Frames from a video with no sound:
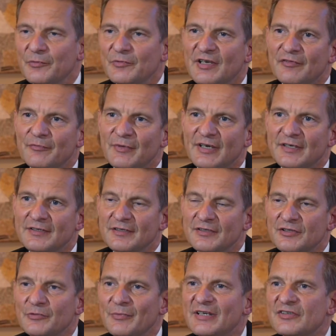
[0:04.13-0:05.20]
we have made
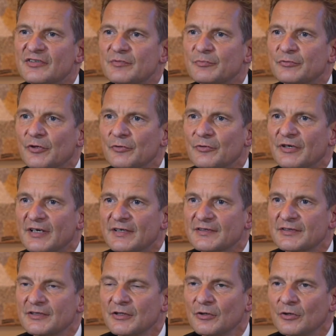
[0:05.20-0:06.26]
tremendous
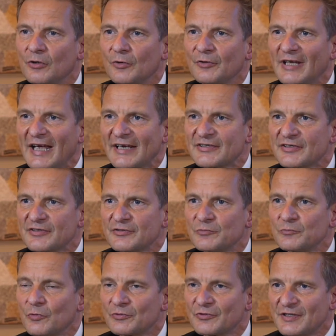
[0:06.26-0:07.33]
progress on access to
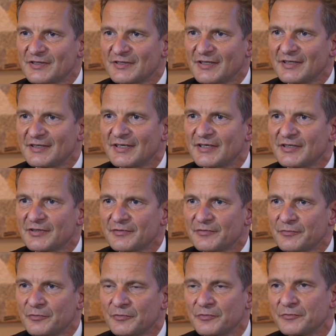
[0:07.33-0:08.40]
water and sanitation
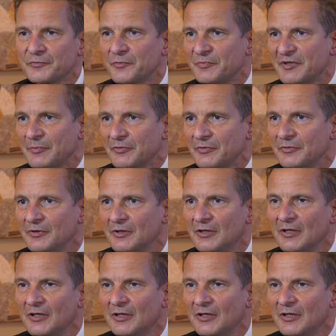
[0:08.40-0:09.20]
for, for people.